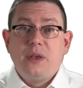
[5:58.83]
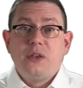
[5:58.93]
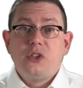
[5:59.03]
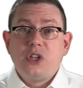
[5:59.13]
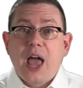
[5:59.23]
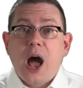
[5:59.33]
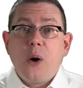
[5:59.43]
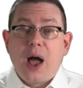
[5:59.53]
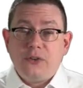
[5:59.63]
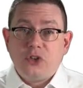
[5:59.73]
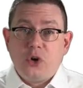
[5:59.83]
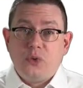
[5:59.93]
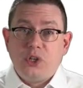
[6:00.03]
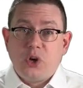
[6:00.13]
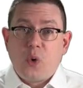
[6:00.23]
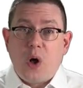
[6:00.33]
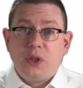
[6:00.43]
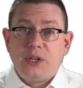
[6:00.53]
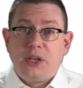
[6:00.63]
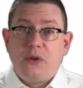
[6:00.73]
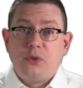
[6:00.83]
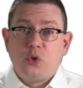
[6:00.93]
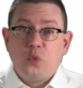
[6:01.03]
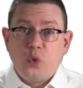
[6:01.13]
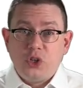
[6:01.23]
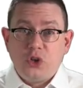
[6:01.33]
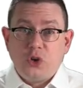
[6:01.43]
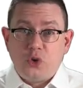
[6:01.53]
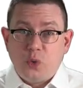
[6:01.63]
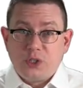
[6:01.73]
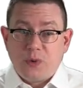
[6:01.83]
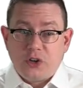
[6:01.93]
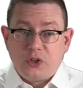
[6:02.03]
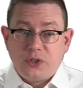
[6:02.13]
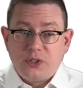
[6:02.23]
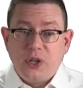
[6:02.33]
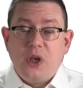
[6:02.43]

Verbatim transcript: So now I've shown the equality of those original two expressions